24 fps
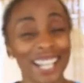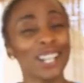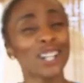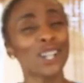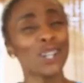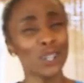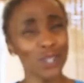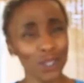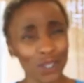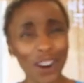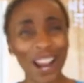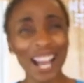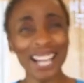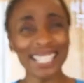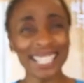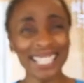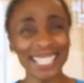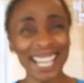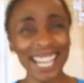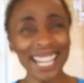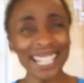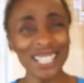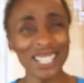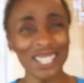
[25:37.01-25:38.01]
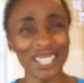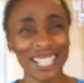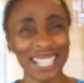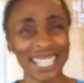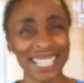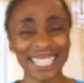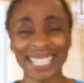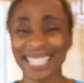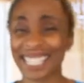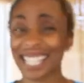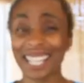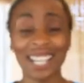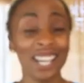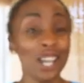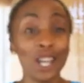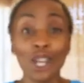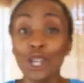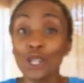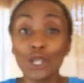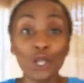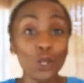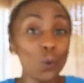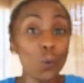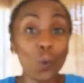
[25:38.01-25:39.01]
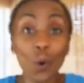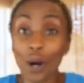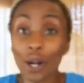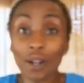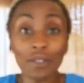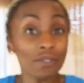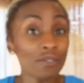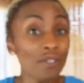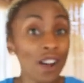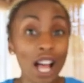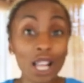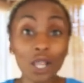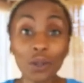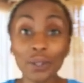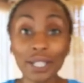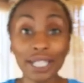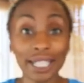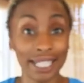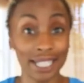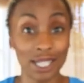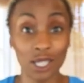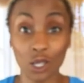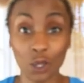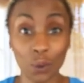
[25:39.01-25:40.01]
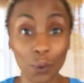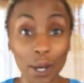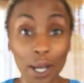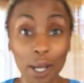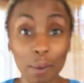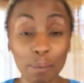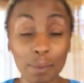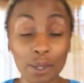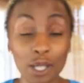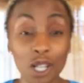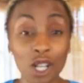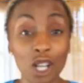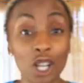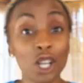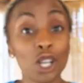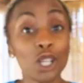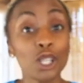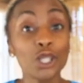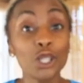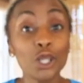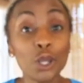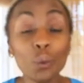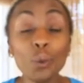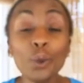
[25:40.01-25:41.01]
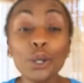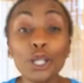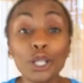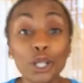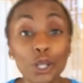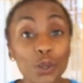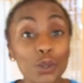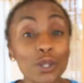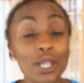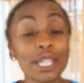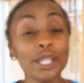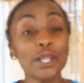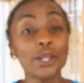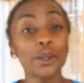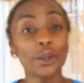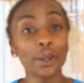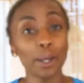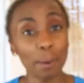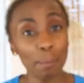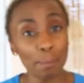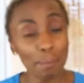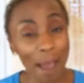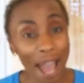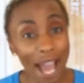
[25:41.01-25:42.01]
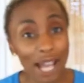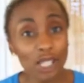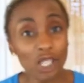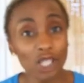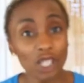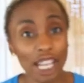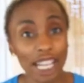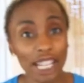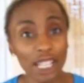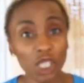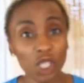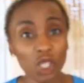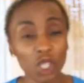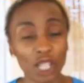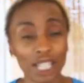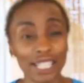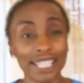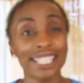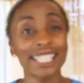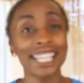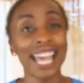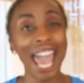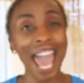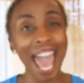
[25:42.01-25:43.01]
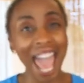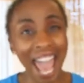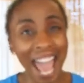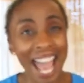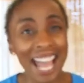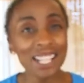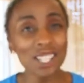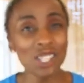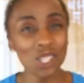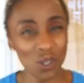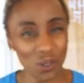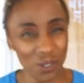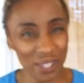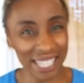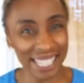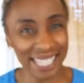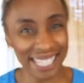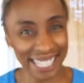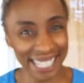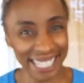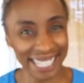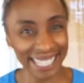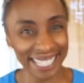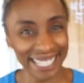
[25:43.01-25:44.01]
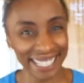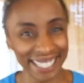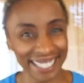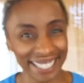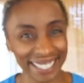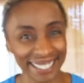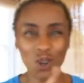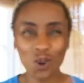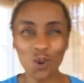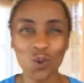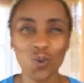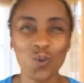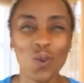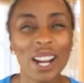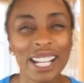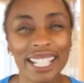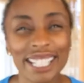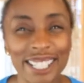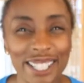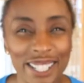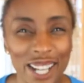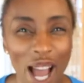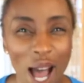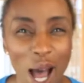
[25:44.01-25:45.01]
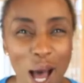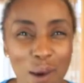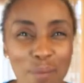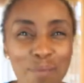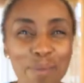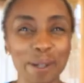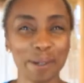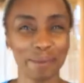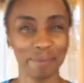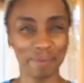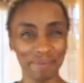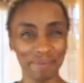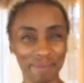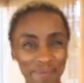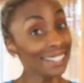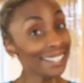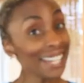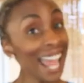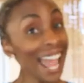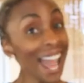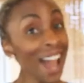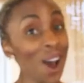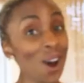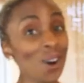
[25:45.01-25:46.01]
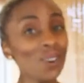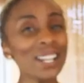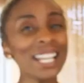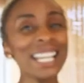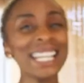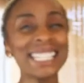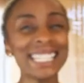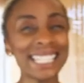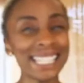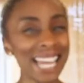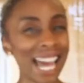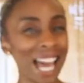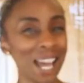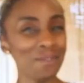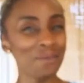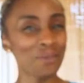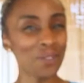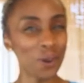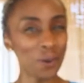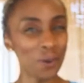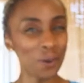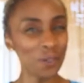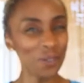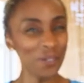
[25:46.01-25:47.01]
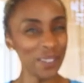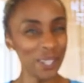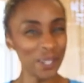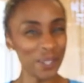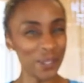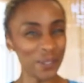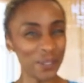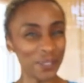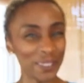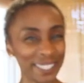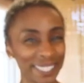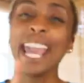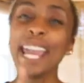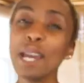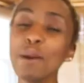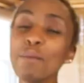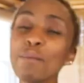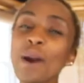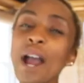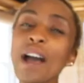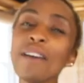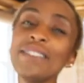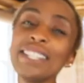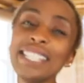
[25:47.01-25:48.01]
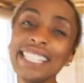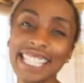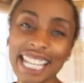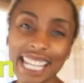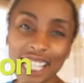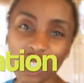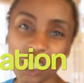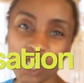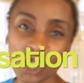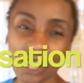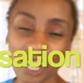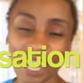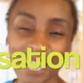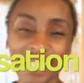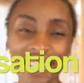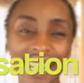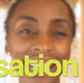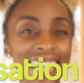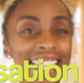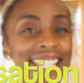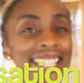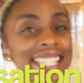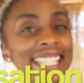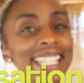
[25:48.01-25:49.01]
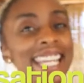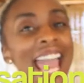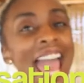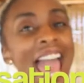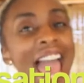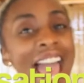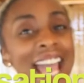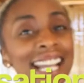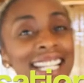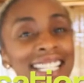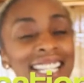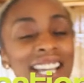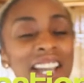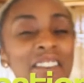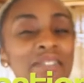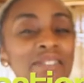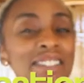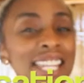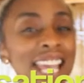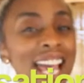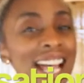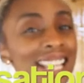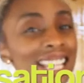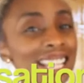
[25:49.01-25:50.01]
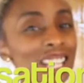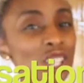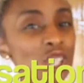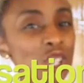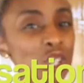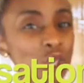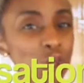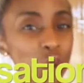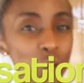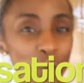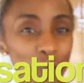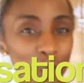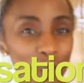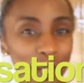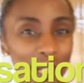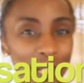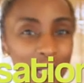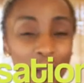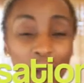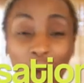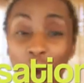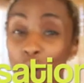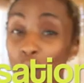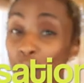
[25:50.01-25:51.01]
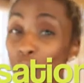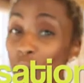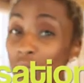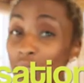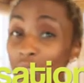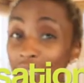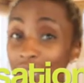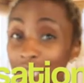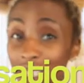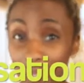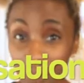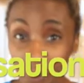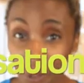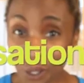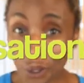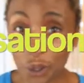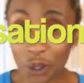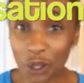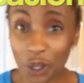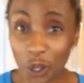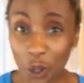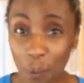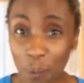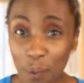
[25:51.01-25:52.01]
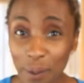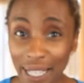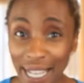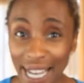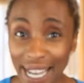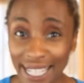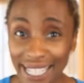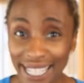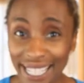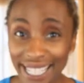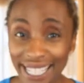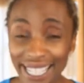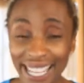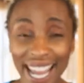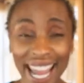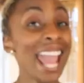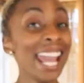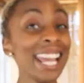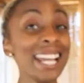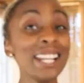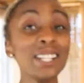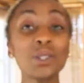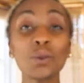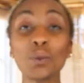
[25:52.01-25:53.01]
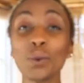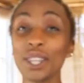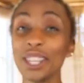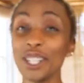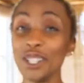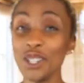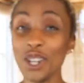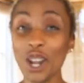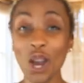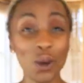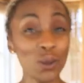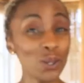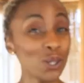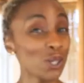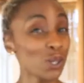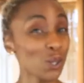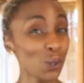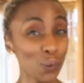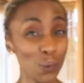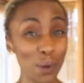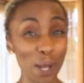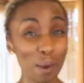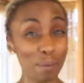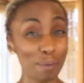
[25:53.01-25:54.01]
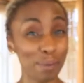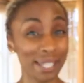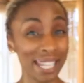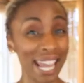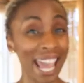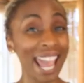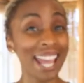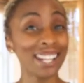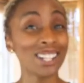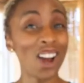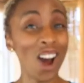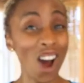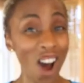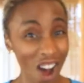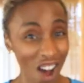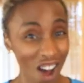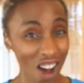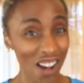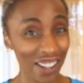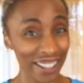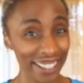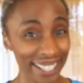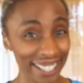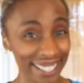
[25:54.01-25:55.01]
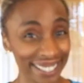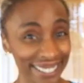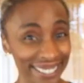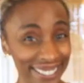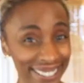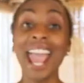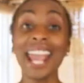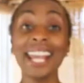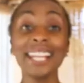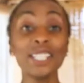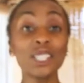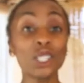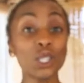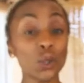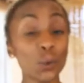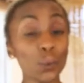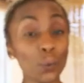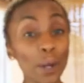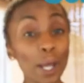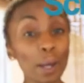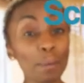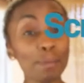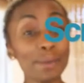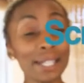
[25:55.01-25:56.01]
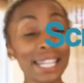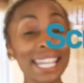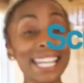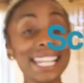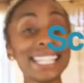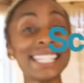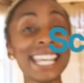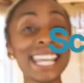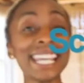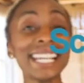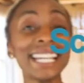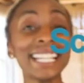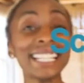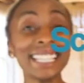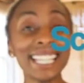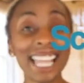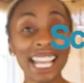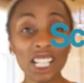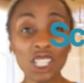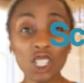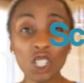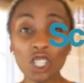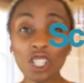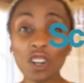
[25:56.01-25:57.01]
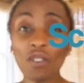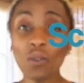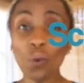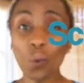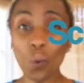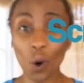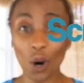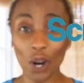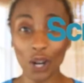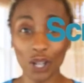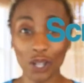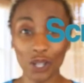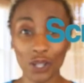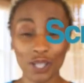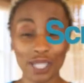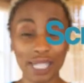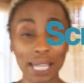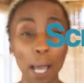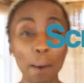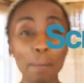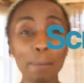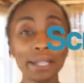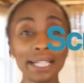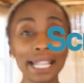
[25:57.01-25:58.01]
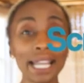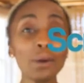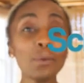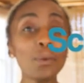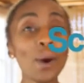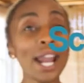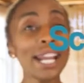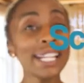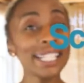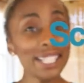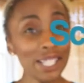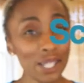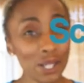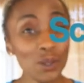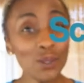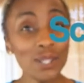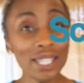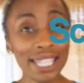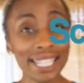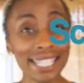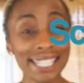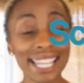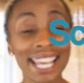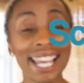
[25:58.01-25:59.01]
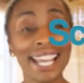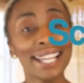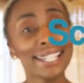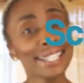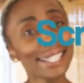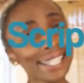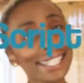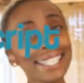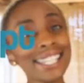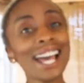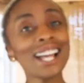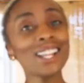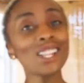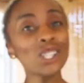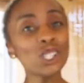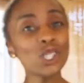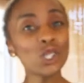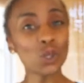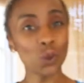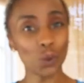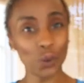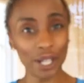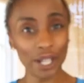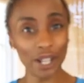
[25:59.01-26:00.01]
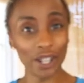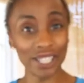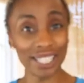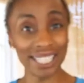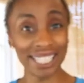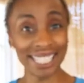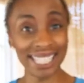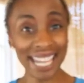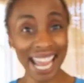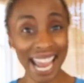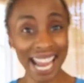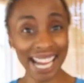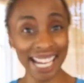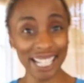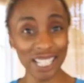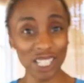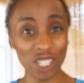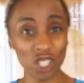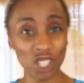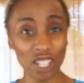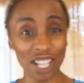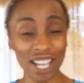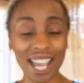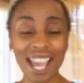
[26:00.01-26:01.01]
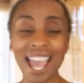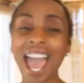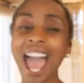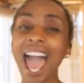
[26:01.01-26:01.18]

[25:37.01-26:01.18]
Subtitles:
Congratulations! You weren't following a script. You were using your imagination to add to the scene. Great job! Now it's time for review. Improvisation is the act of telling a story with little or no planning and with no script at all. A script is a collection of words a playwright uses to tell a story on stage.